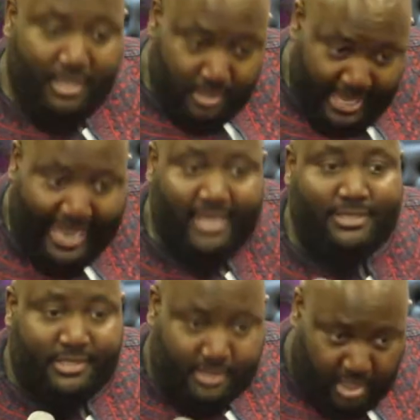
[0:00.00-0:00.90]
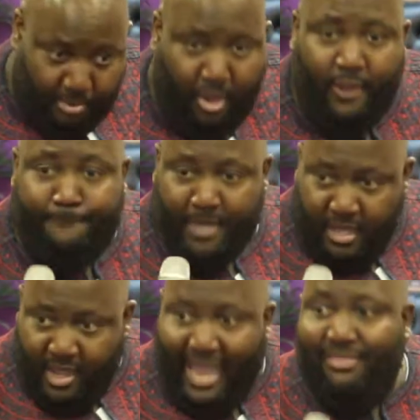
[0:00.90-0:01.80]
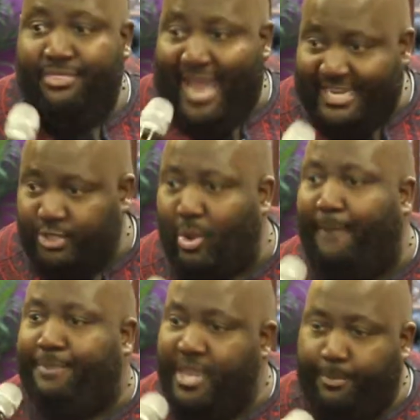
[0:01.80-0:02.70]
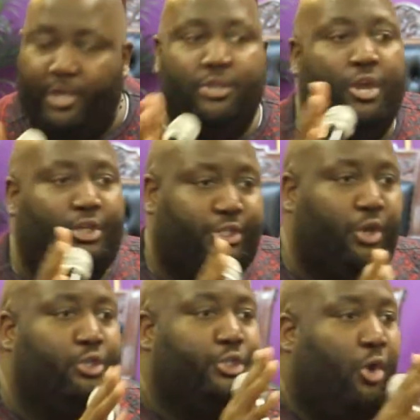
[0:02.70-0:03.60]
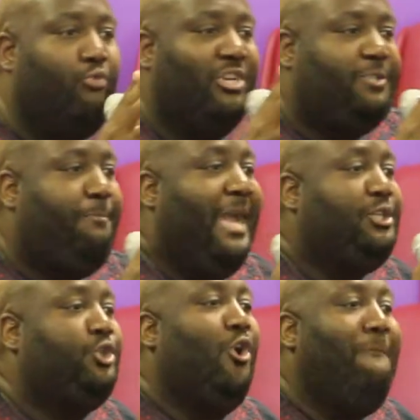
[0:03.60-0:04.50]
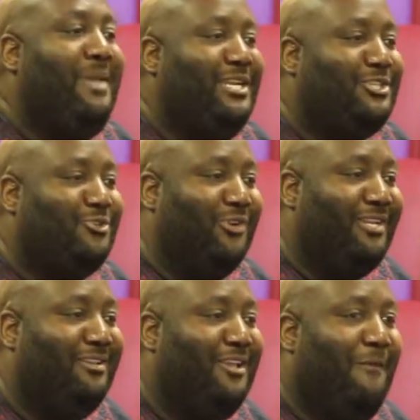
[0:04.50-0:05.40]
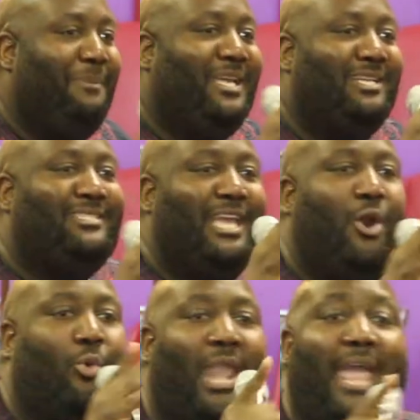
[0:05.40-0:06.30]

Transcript: Yes, come on. And that's why people in your church don't respect your ministry, because they don't